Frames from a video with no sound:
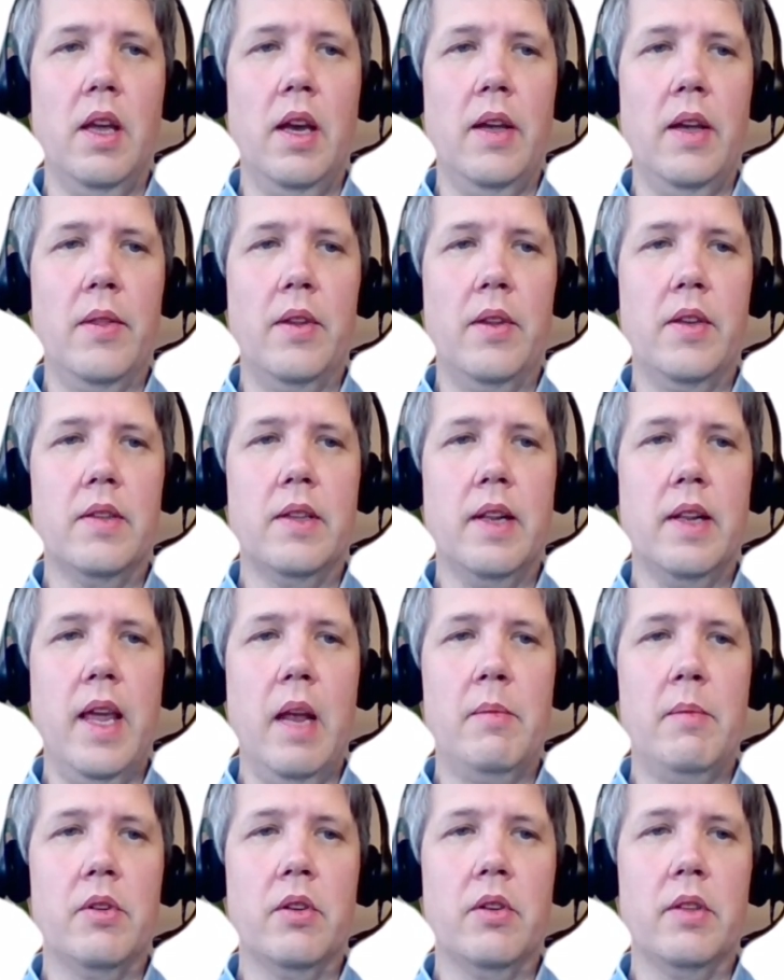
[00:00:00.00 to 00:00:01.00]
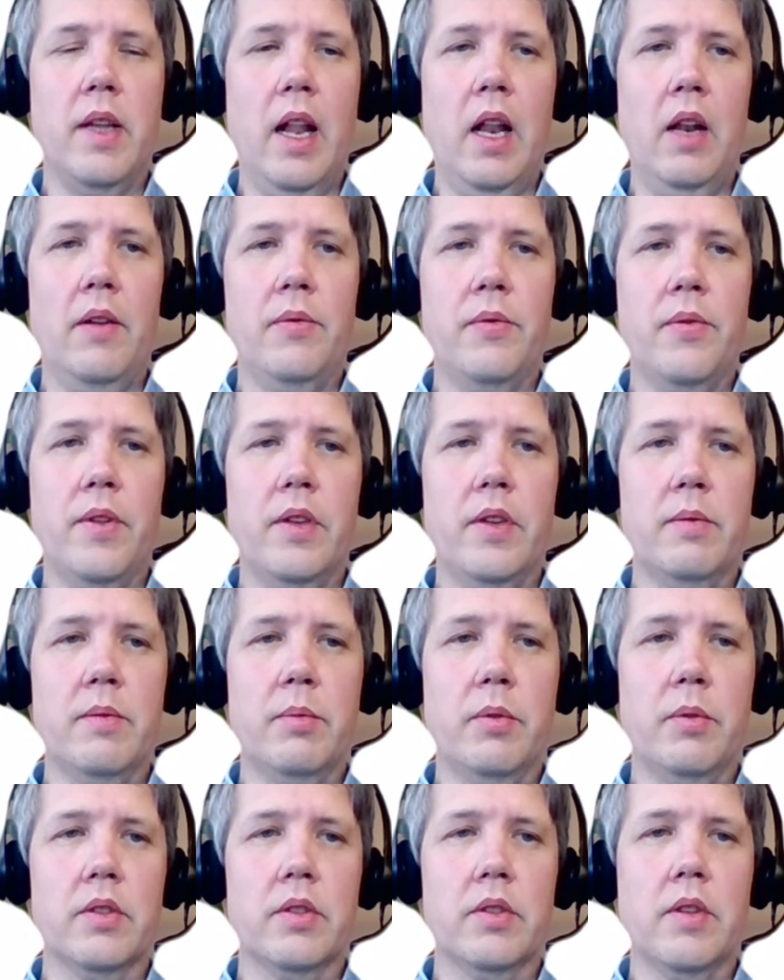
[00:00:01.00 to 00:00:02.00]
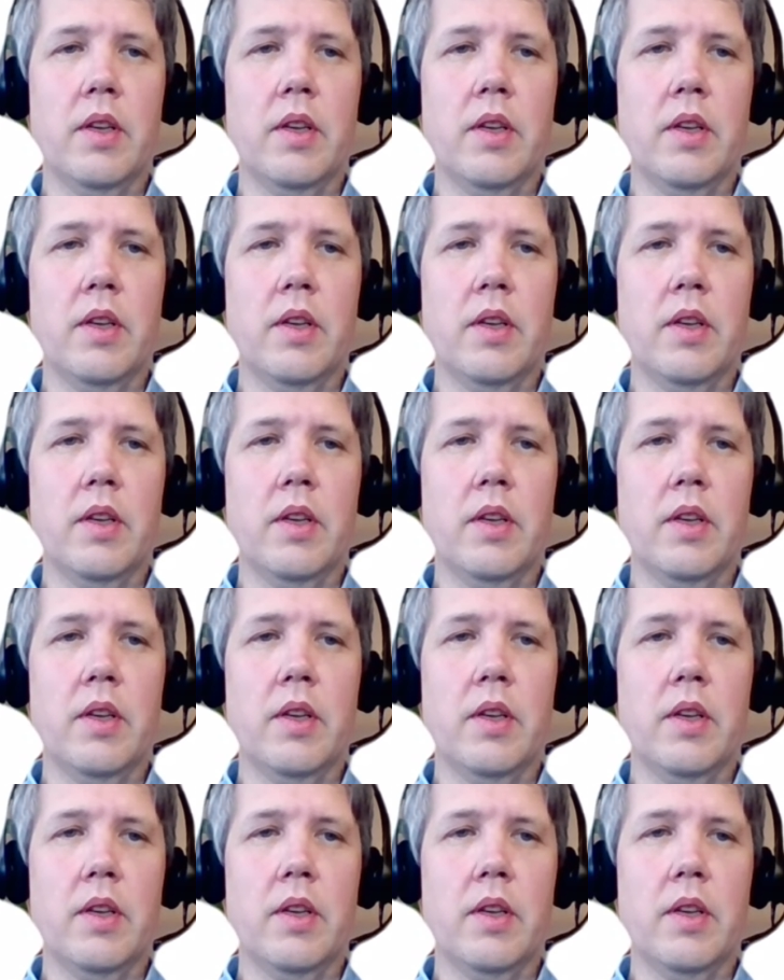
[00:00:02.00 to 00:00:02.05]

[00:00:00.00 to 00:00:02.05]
And this label.delf, this was